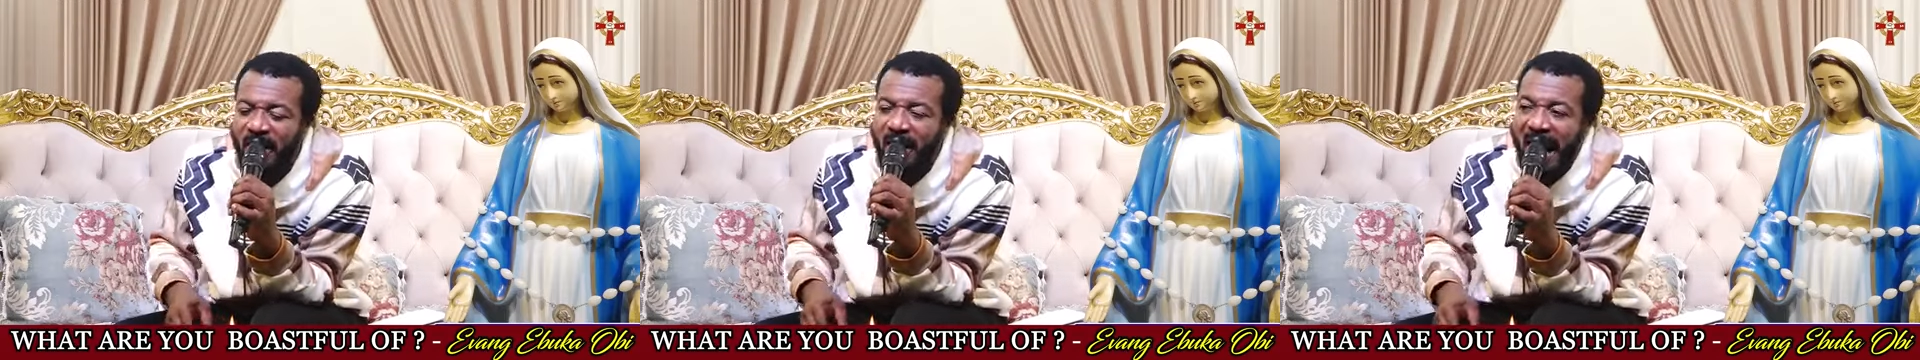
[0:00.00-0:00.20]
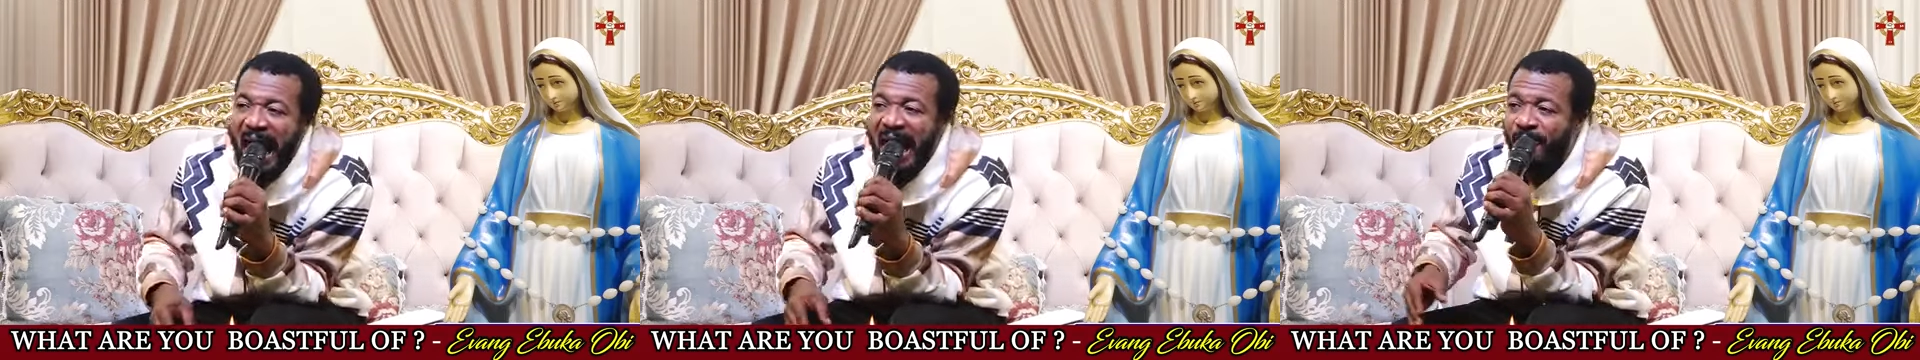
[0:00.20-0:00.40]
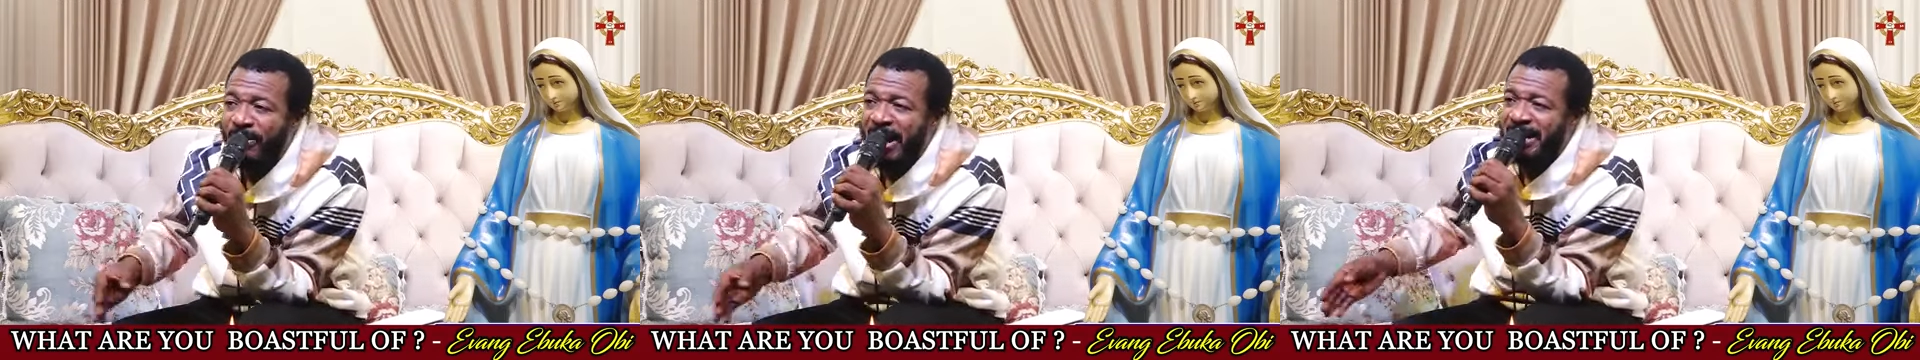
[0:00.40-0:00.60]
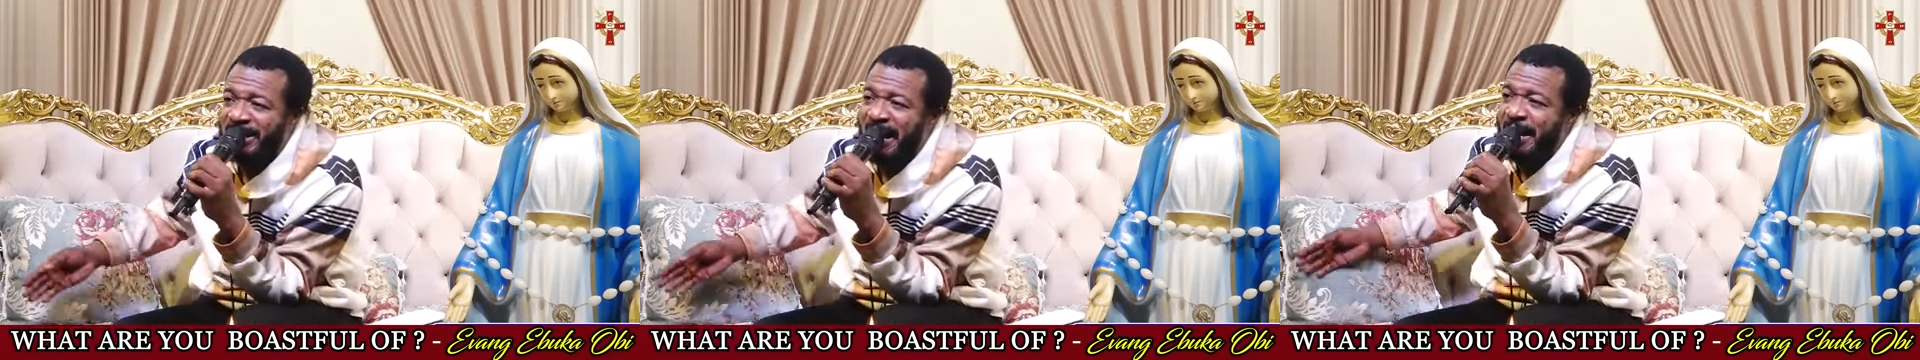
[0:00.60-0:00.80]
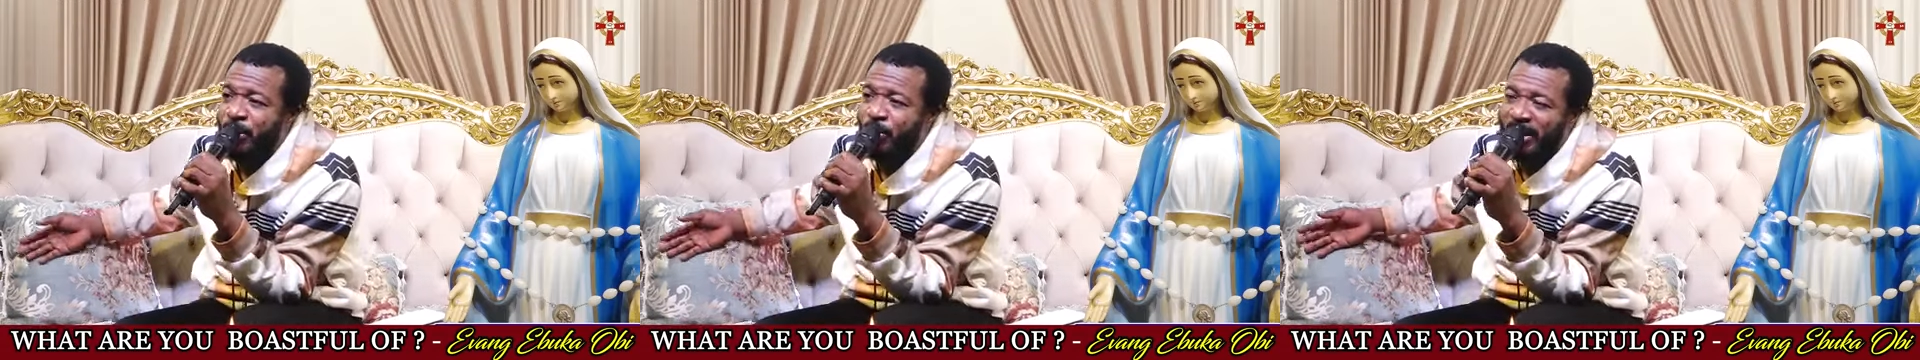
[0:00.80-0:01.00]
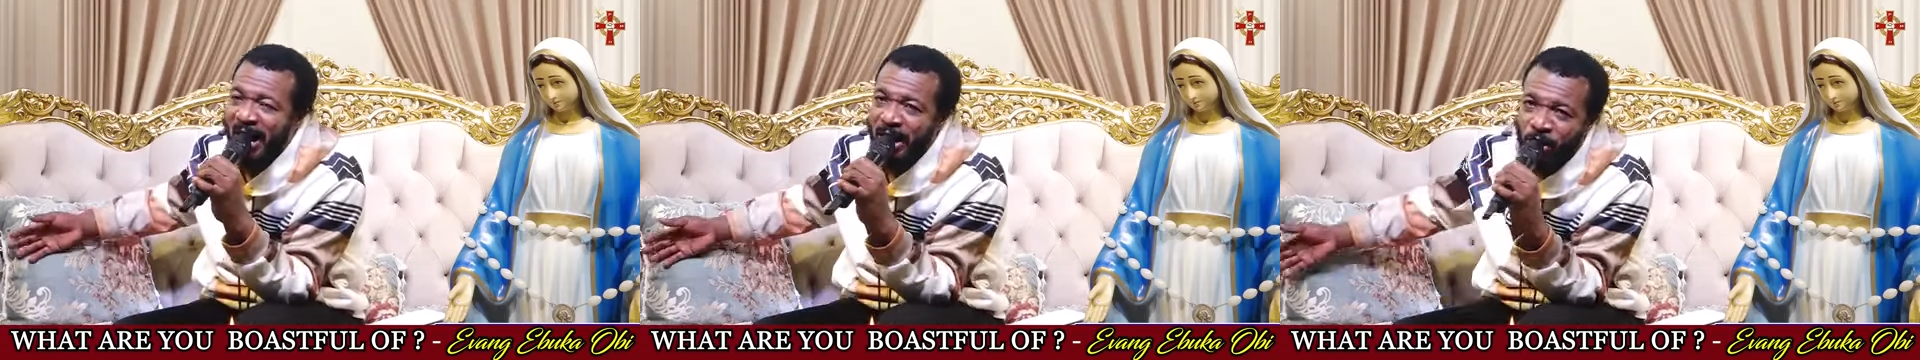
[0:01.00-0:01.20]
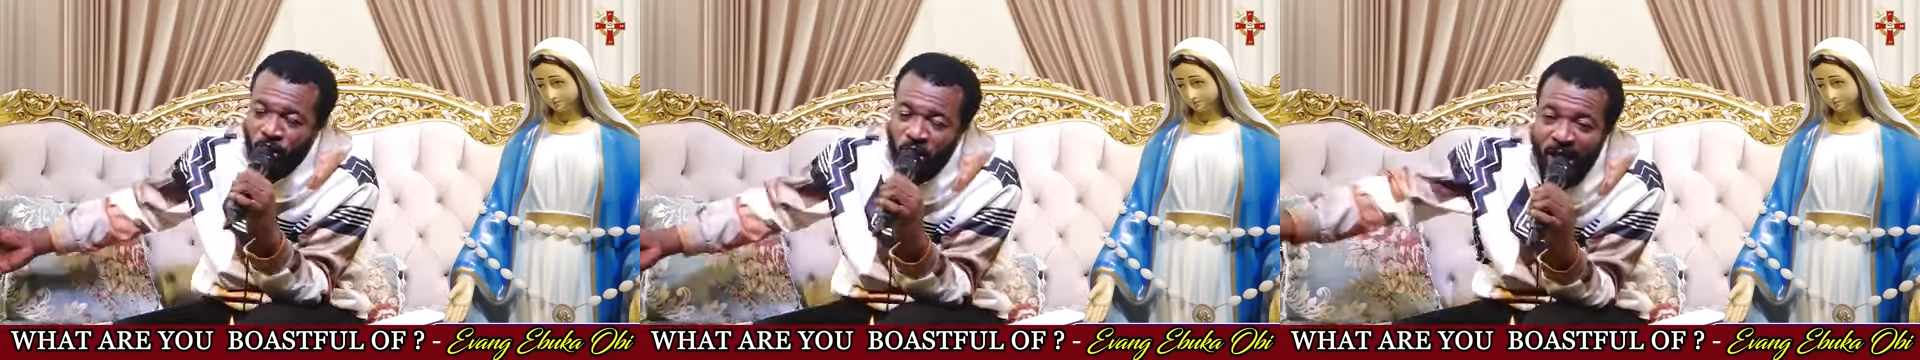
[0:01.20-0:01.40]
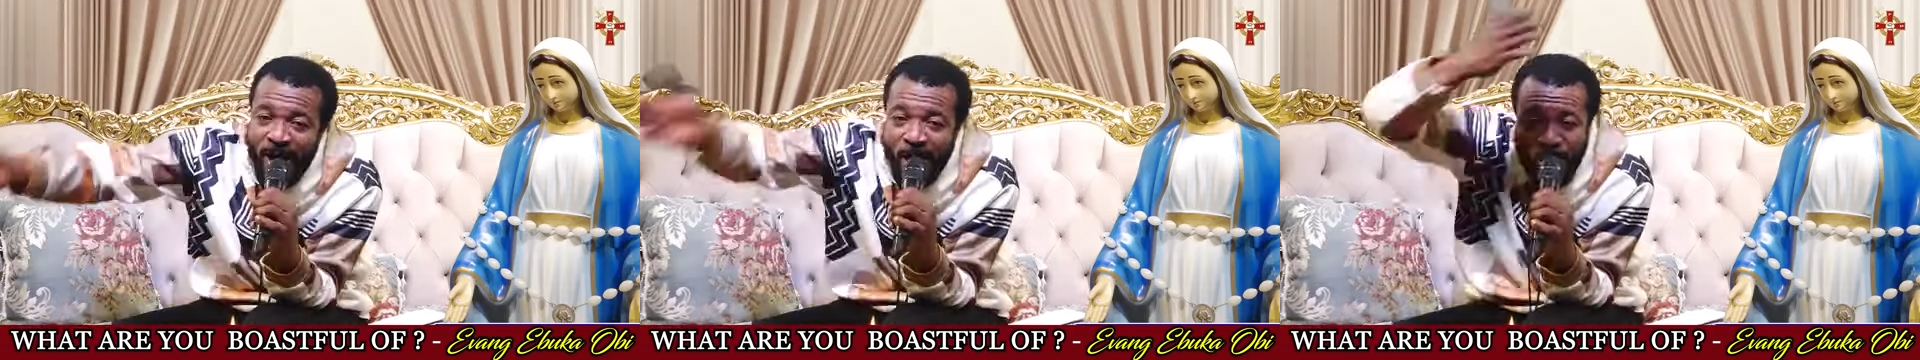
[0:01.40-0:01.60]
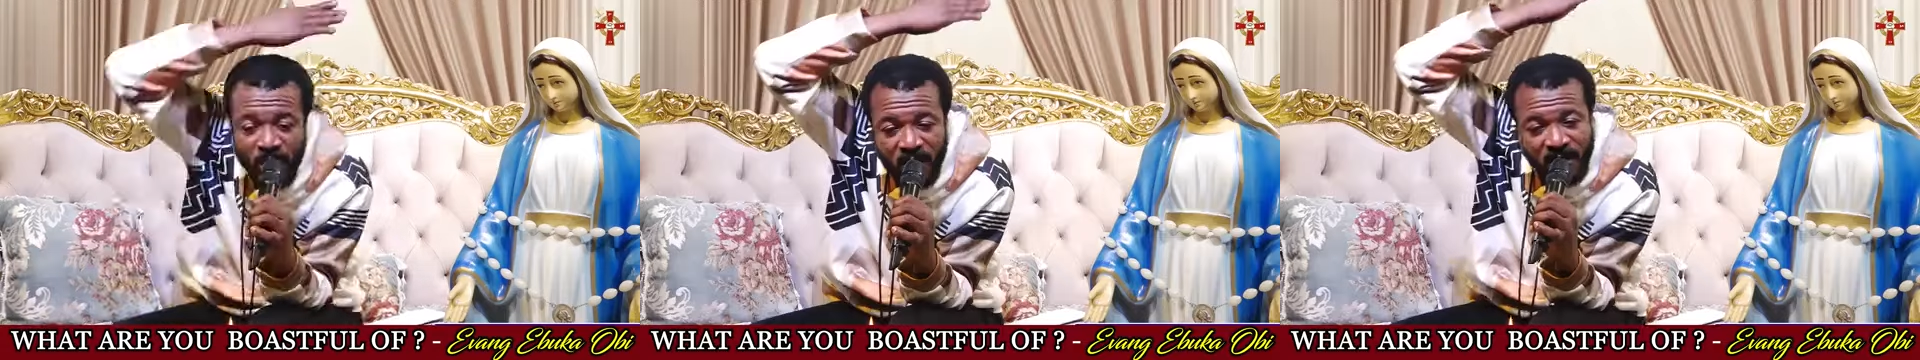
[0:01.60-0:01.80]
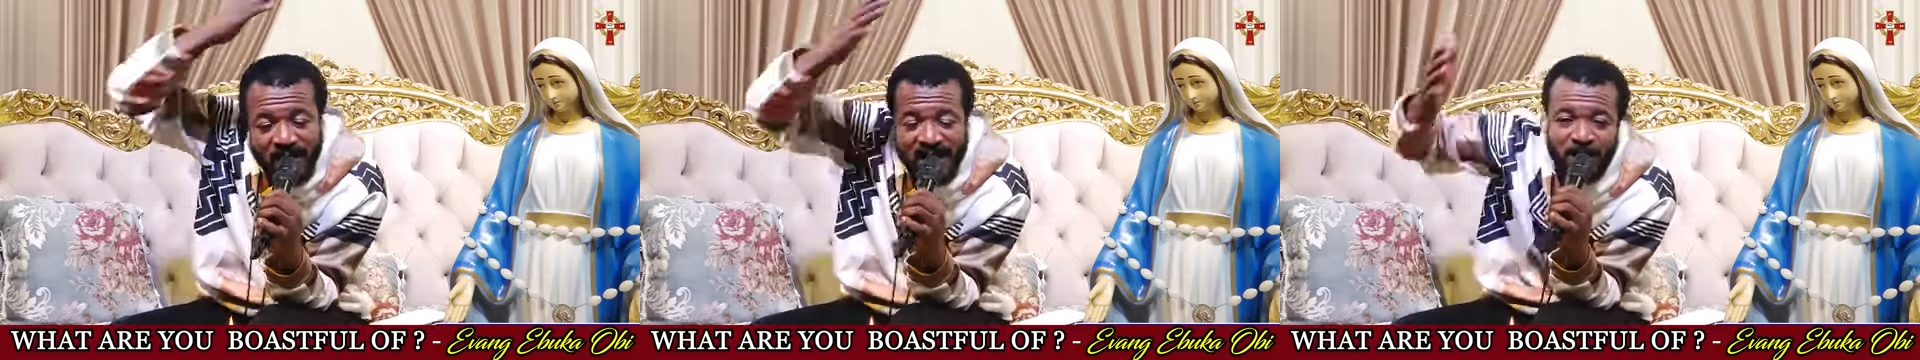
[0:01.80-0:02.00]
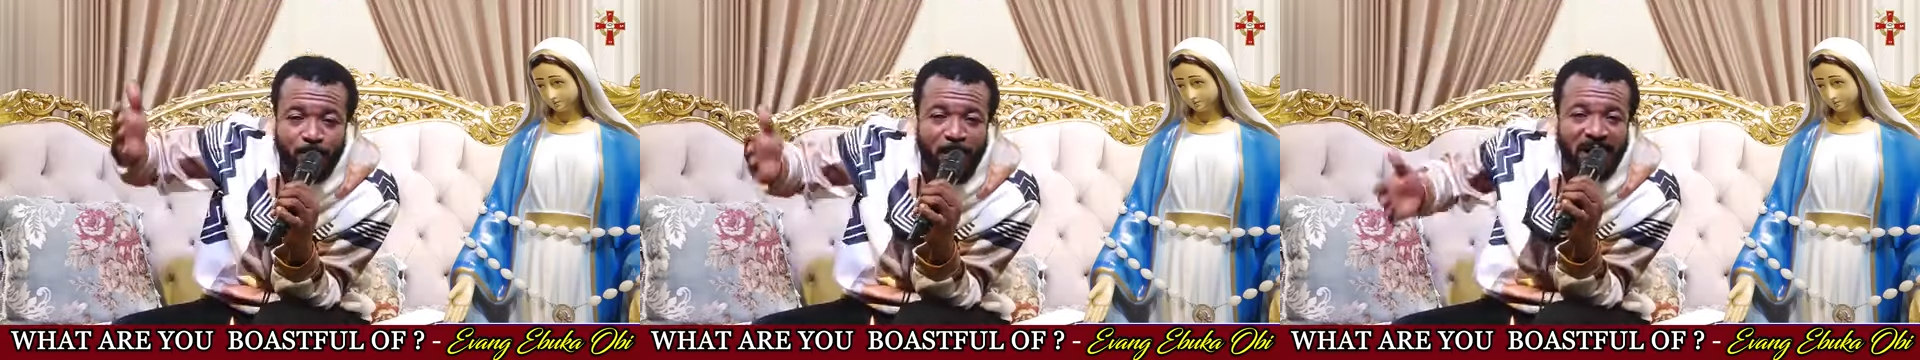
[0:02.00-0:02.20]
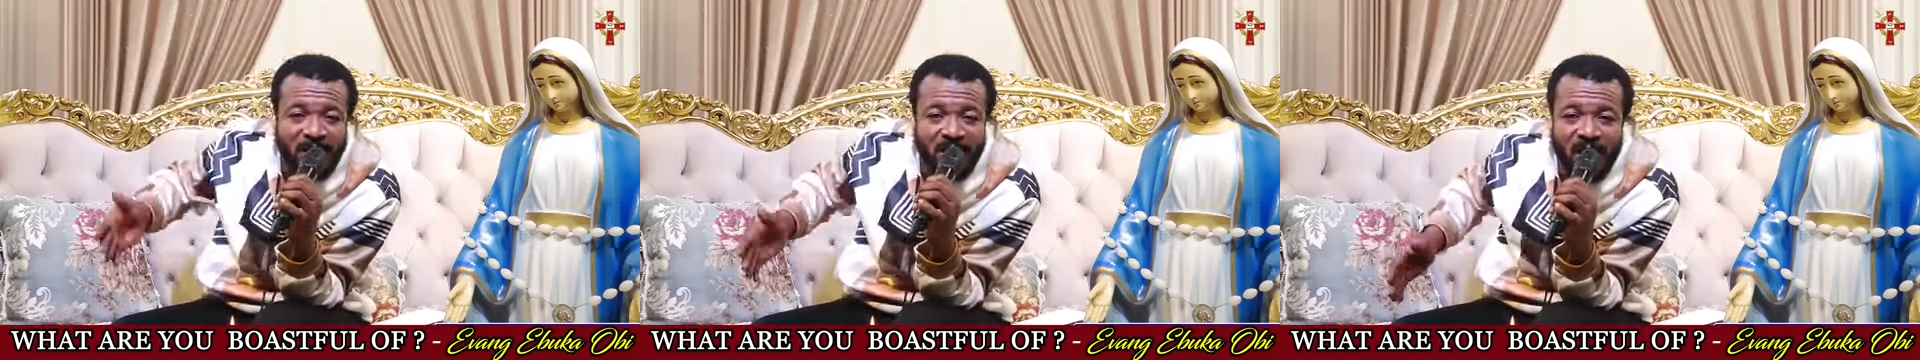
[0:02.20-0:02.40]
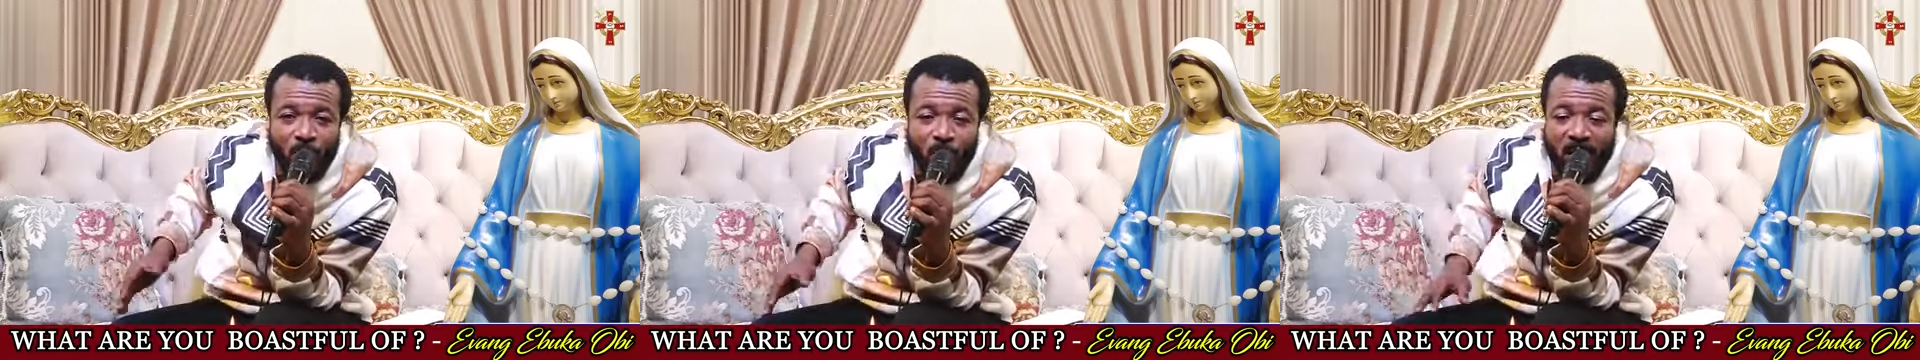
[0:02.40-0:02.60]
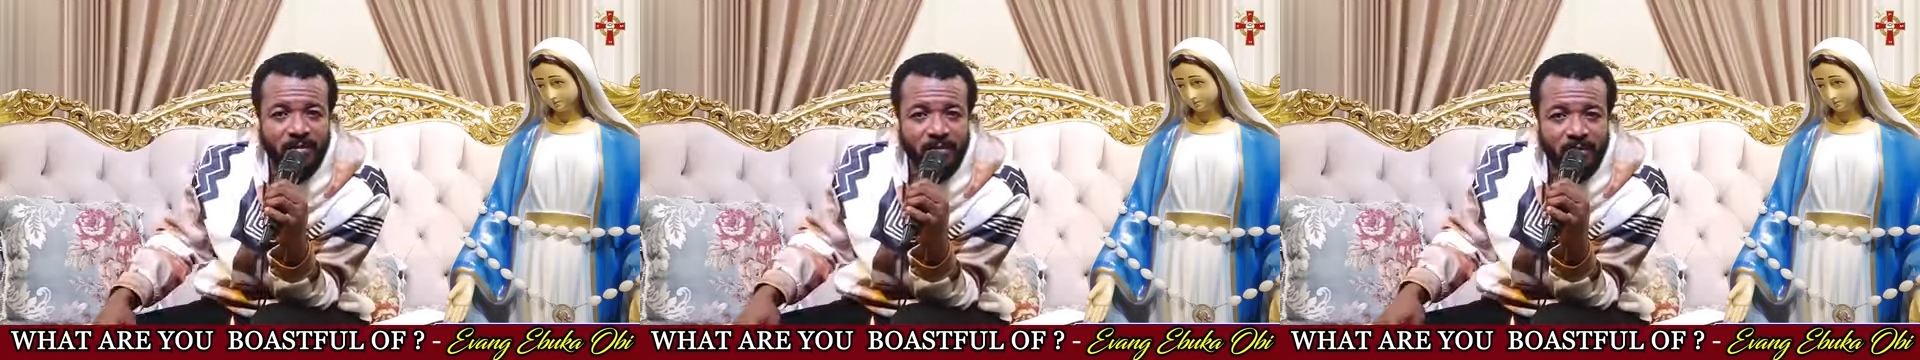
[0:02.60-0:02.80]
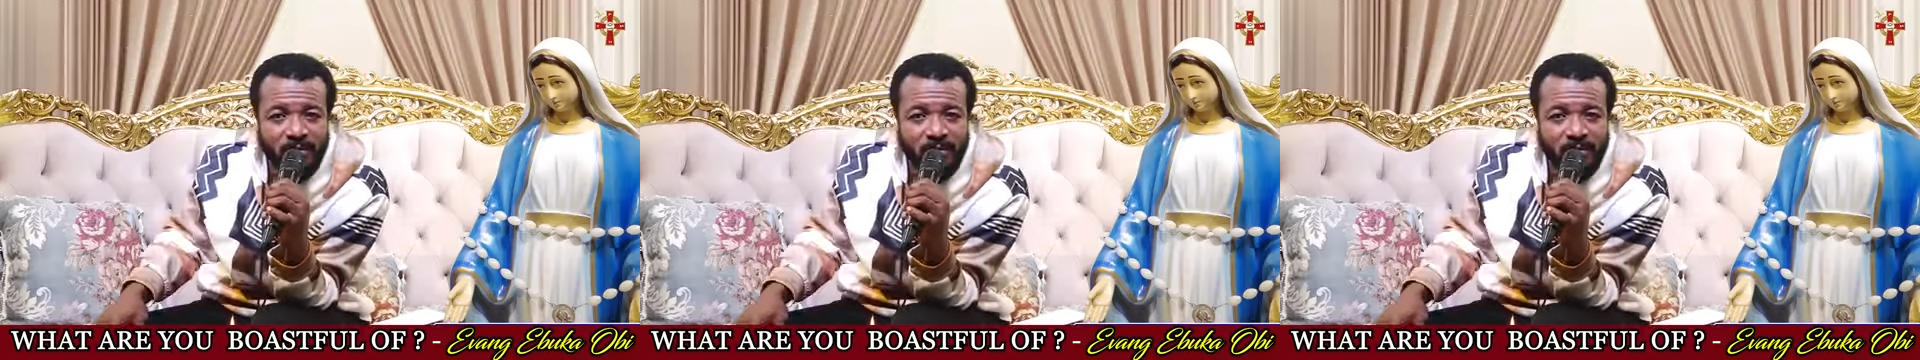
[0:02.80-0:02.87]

Everything you can see is passing away.